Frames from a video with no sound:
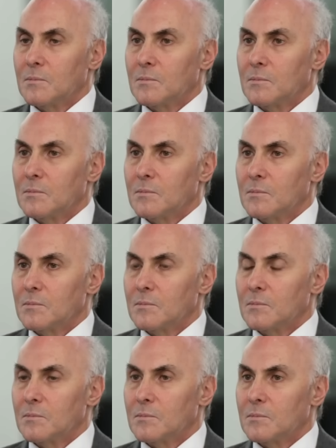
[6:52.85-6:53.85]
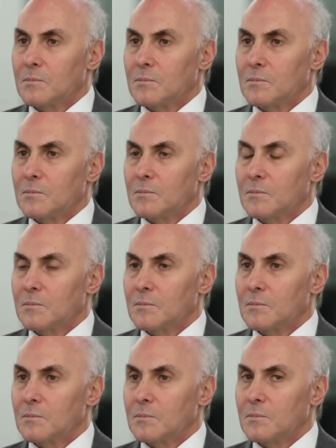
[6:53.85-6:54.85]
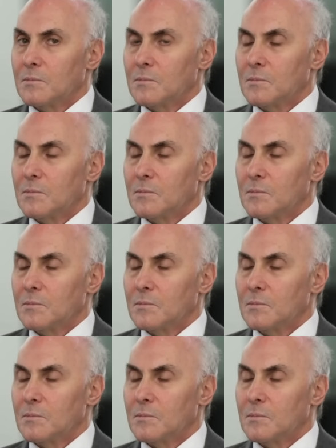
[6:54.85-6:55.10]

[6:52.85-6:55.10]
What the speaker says: (silent)